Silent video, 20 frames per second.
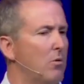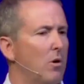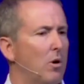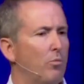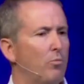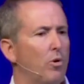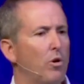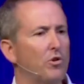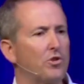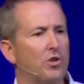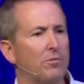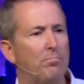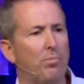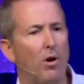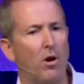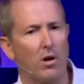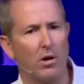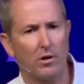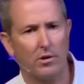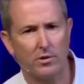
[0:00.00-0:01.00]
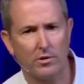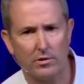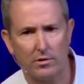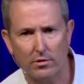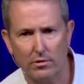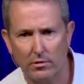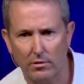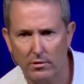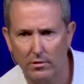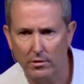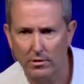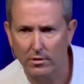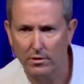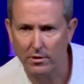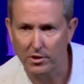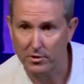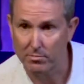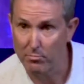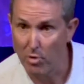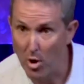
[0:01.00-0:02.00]
Rosa Parks,
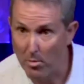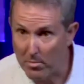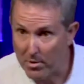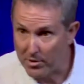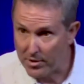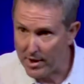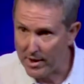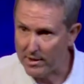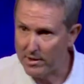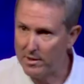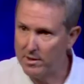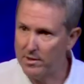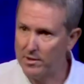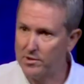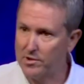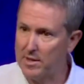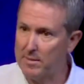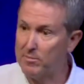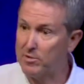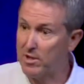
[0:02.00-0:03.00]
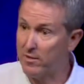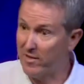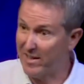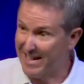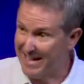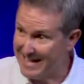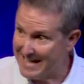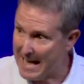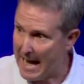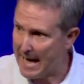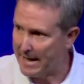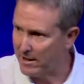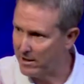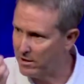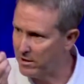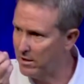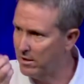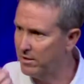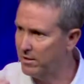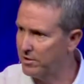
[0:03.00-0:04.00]
this moment that seems to have ignited
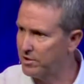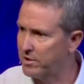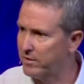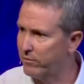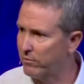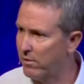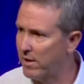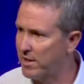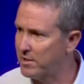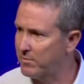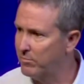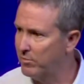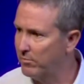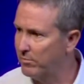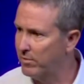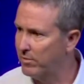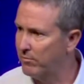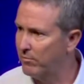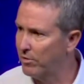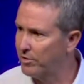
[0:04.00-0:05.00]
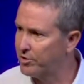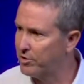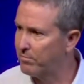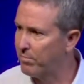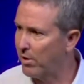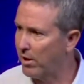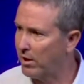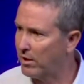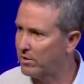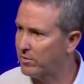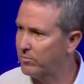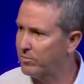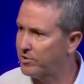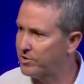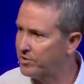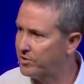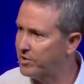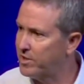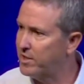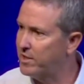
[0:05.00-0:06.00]
the, the civil rights movement, Rosa Parks was
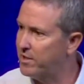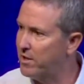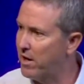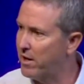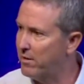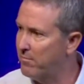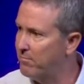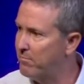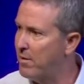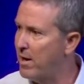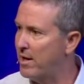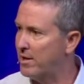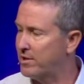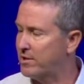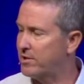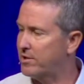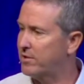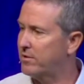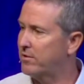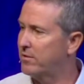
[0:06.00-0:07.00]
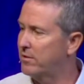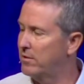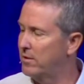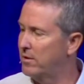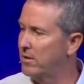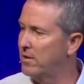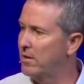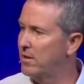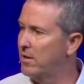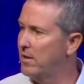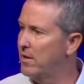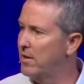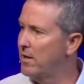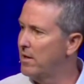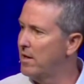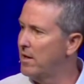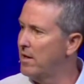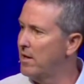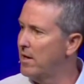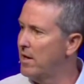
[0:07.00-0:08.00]
seated on a bus
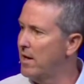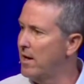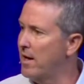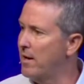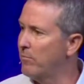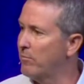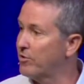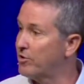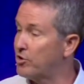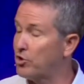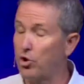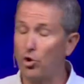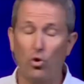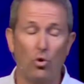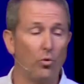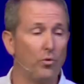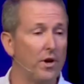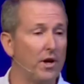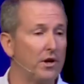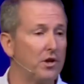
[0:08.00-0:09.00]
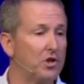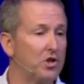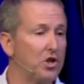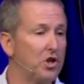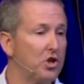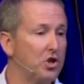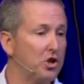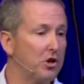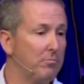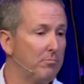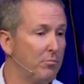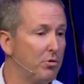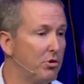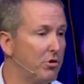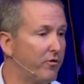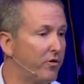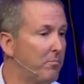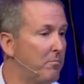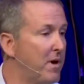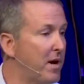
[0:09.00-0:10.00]
and was told that she should
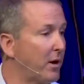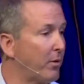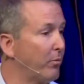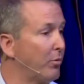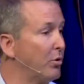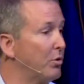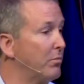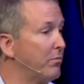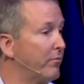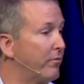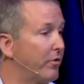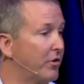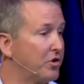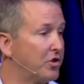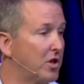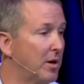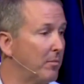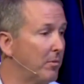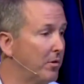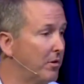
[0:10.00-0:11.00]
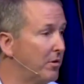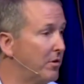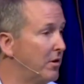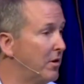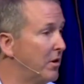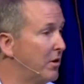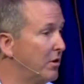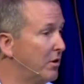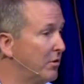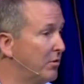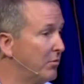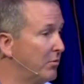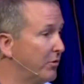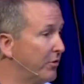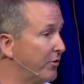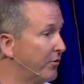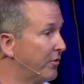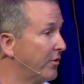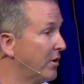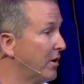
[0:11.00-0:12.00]
move and make room for someone who
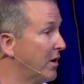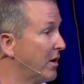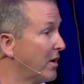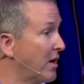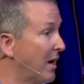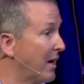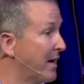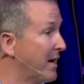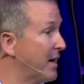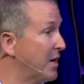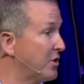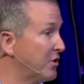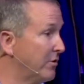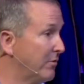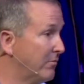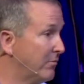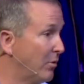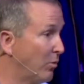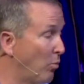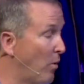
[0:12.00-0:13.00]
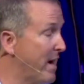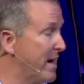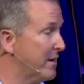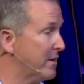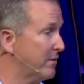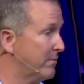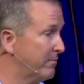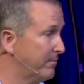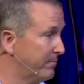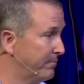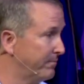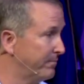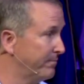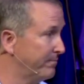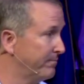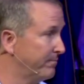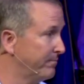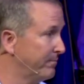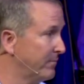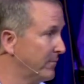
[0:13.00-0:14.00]
was Caucasian, white.
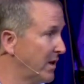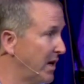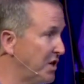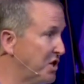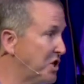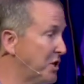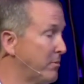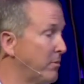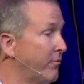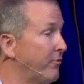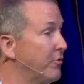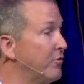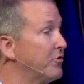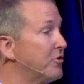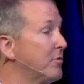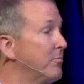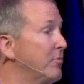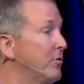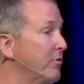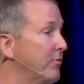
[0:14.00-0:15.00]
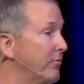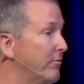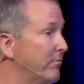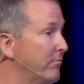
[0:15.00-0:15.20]
And she refused to move.